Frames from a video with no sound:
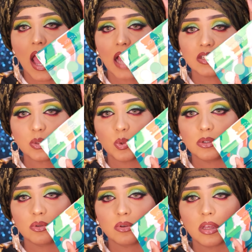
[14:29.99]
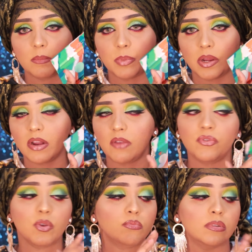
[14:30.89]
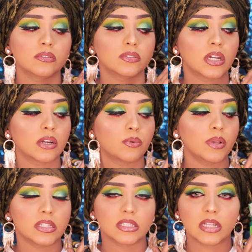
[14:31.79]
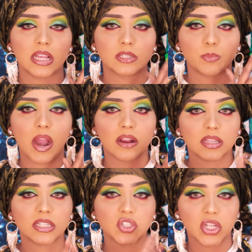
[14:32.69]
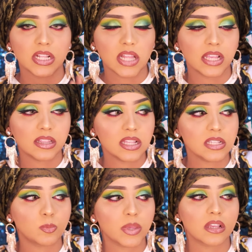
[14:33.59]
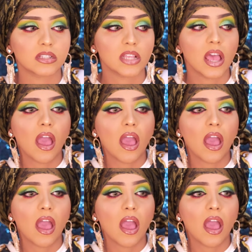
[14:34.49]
I just want to compare a few more turquoise like sparkling shade like this, because